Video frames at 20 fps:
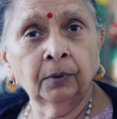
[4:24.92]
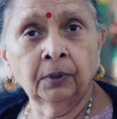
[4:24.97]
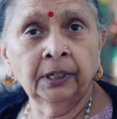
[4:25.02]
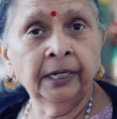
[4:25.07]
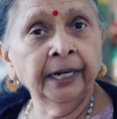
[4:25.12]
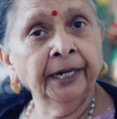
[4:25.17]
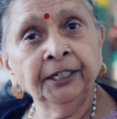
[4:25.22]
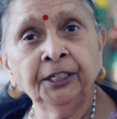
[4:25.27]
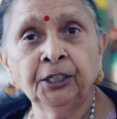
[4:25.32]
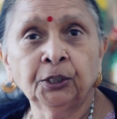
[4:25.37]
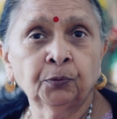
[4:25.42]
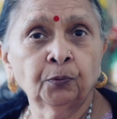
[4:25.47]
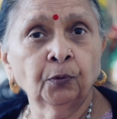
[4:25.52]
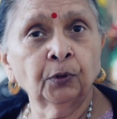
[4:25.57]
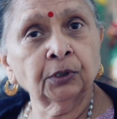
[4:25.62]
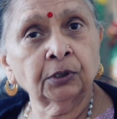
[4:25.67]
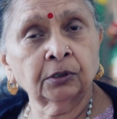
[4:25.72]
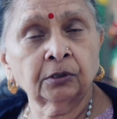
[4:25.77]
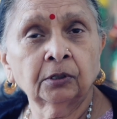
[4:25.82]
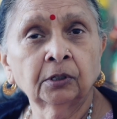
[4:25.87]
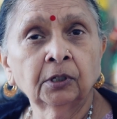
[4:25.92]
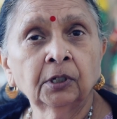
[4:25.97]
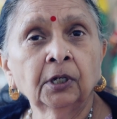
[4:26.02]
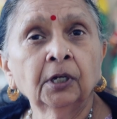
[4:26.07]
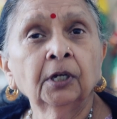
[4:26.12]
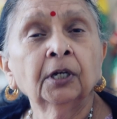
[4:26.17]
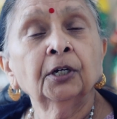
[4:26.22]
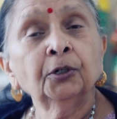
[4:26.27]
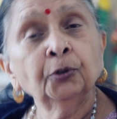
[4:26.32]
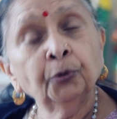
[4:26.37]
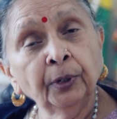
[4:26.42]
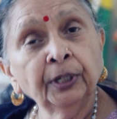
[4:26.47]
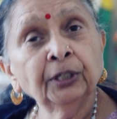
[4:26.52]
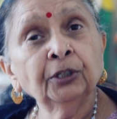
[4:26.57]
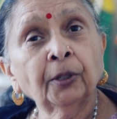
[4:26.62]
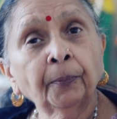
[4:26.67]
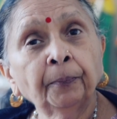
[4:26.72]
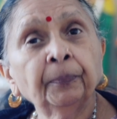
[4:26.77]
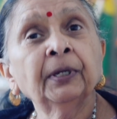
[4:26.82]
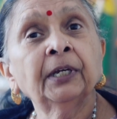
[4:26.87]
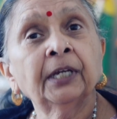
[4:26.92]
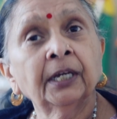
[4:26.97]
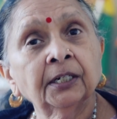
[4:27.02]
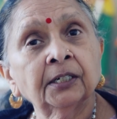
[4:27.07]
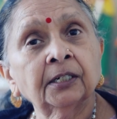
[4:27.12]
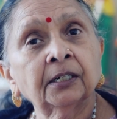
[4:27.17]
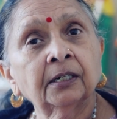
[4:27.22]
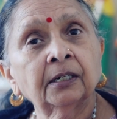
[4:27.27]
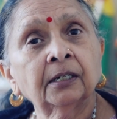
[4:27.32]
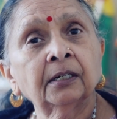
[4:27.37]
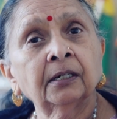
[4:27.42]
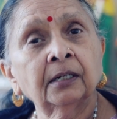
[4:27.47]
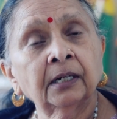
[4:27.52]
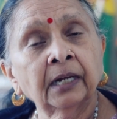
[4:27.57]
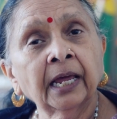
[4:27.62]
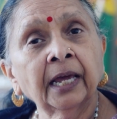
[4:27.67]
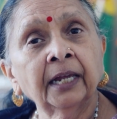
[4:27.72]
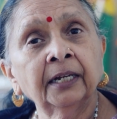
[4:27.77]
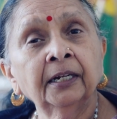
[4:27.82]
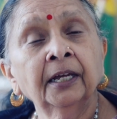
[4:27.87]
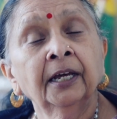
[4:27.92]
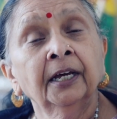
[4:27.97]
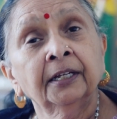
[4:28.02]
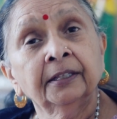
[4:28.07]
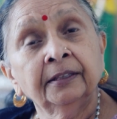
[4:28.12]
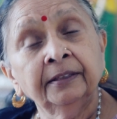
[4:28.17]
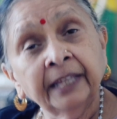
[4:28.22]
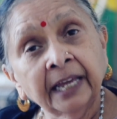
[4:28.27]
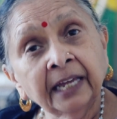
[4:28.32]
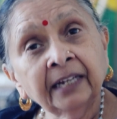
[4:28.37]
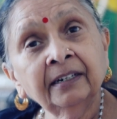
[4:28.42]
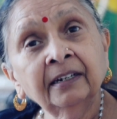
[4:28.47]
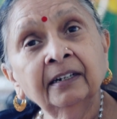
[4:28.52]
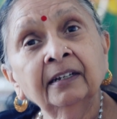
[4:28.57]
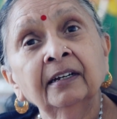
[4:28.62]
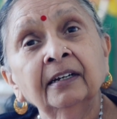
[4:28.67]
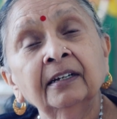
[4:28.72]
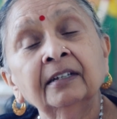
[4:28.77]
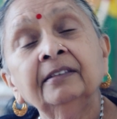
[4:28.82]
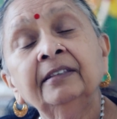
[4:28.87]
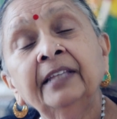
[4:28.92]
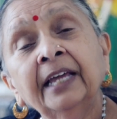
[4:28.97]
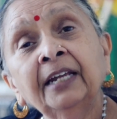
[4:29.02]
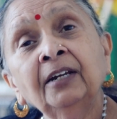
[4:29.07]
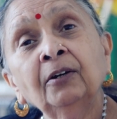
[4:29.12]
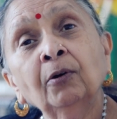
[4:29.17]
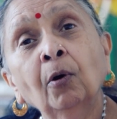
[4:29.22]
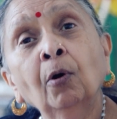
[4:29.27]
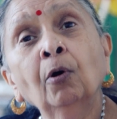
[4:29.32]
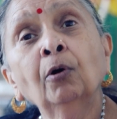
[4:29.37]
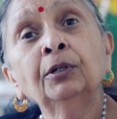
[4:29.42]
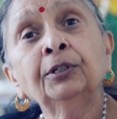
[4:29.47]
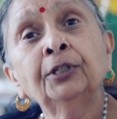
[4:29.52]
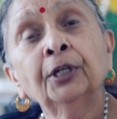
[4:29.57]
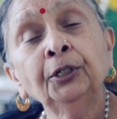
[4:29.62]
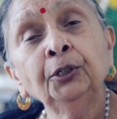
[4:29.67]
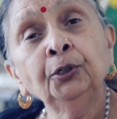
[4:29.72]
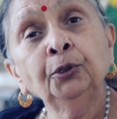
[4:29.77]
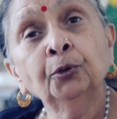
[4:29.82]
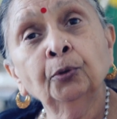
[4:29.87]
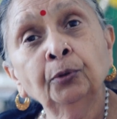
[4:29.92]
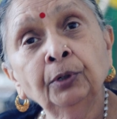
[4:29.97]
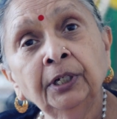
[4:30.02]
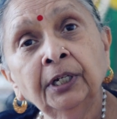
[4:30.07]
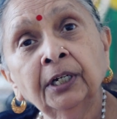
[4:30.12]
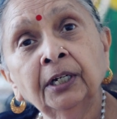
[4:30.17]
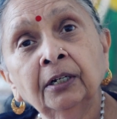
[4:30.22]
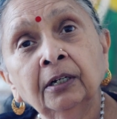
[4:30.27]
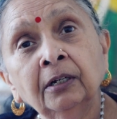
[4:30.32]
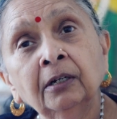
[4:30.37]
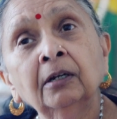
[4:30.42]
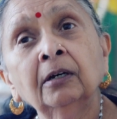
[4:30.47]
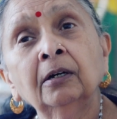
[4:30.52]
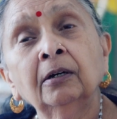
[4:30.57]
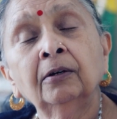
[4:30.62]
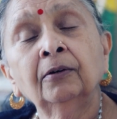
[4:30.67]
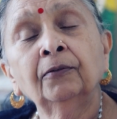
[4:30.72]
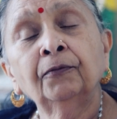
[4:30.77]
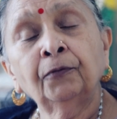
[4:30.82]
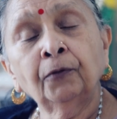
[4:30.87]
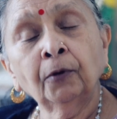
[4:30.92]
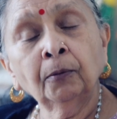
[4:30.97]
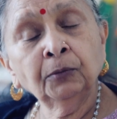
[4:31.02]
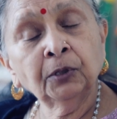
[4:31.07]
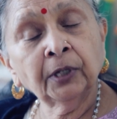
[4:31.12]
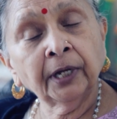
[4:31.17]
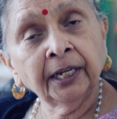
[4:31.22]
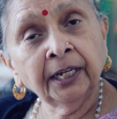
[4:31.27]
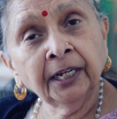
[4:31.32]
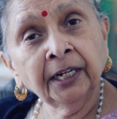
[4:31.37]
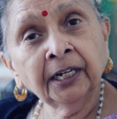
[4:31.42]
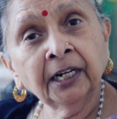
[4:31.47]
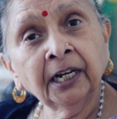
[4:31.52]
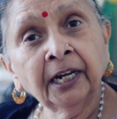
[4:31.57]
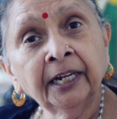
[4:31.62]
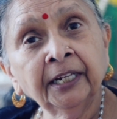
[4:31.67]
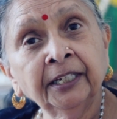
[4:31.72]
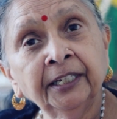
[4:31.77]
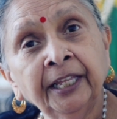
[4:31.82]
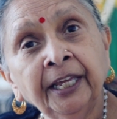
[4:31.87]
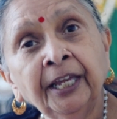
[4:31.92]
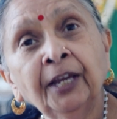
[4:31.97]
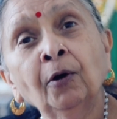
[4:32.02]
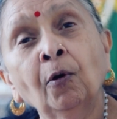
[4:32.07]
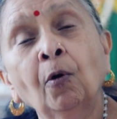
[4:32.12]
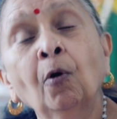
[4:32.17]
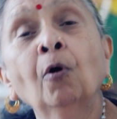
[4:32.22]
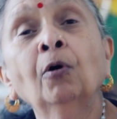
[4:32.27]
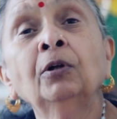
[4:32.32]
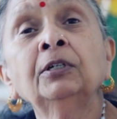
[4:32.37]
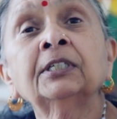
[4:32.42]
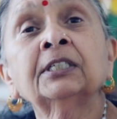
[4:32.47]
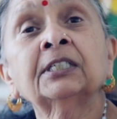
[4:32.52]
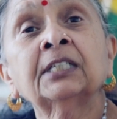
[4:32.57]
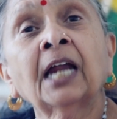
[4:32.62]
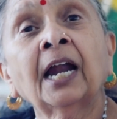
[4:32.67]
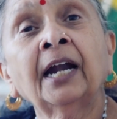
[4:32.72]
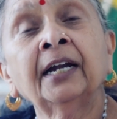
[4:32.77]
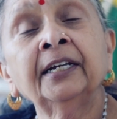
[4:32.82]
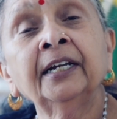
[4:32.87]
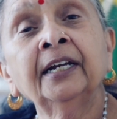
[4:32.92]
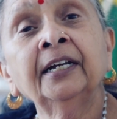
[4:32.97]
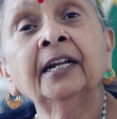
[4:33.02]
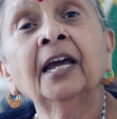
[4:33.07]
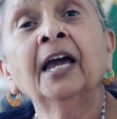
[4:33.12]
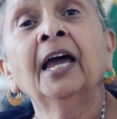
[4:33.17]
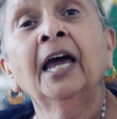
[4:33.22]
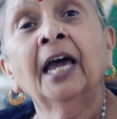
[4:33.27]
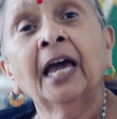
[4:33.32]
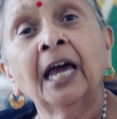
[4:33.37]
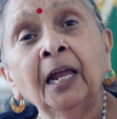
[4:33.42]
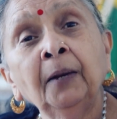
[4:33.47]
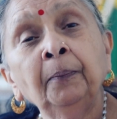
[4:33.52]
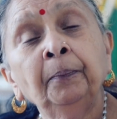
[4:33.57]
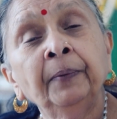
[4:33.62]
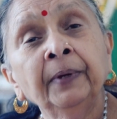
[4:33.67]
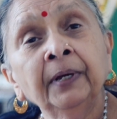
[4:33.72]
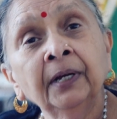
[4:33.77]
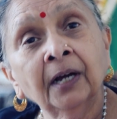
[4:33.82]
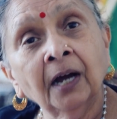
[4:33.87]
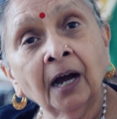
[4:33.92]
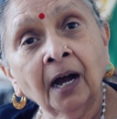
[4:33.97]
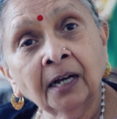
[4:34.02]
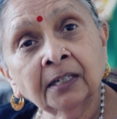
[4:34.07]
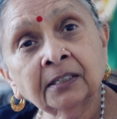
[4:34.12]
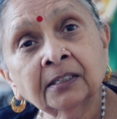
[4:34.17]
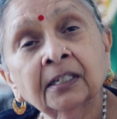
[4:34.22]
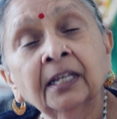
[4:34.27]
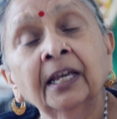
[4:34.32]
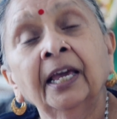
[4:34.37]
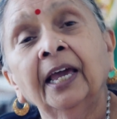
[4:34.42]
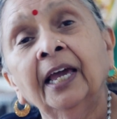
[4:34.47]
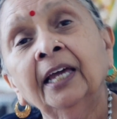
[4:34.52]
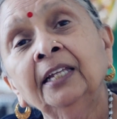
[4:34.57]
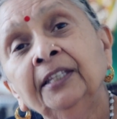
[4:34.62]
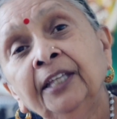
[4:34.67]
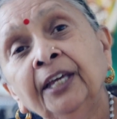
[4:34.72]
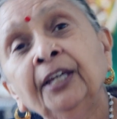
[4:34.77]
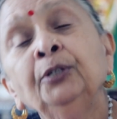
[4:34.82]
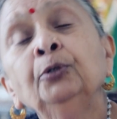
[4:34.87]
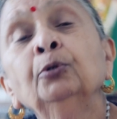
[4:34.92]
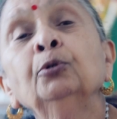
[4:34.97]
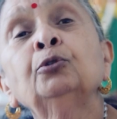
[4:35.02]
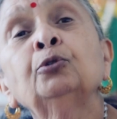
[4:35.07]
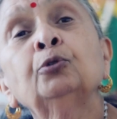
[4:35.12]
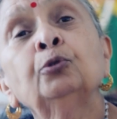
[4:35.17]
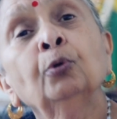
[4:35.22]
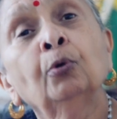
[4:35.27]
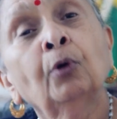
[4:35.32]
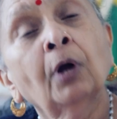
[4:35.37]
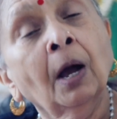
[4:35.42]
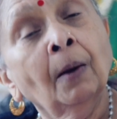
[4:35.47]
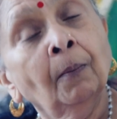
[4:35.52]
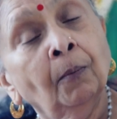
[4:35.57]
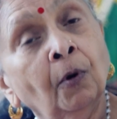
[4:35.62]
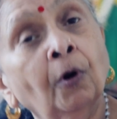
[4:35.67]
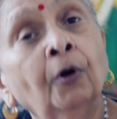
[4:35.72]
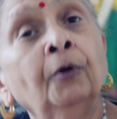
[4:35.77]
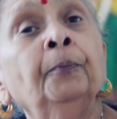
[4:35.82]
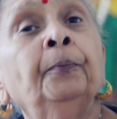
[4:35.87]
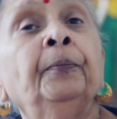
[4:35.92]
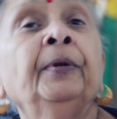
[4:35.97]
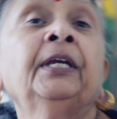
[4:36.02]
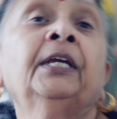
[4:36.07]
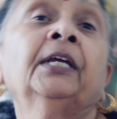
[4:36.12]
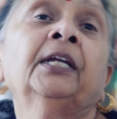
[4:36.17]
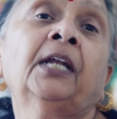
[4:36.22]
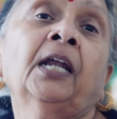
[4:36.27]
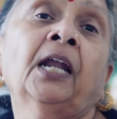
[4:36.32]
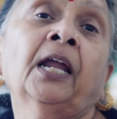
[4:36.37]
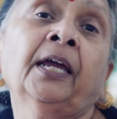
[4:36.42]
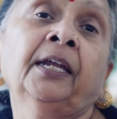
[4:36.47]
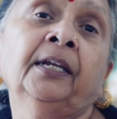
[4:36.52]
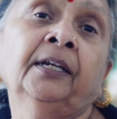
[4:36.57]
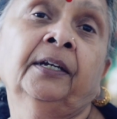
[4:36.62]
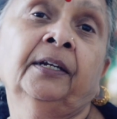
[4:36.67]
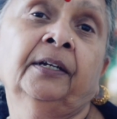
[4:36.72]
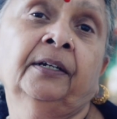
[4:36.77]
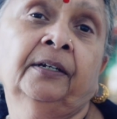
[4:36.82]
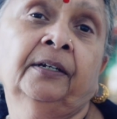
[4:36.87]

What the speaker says: ladies was doing the picket line. Then all the union from the England, they all started helping us and they used to come on picket line.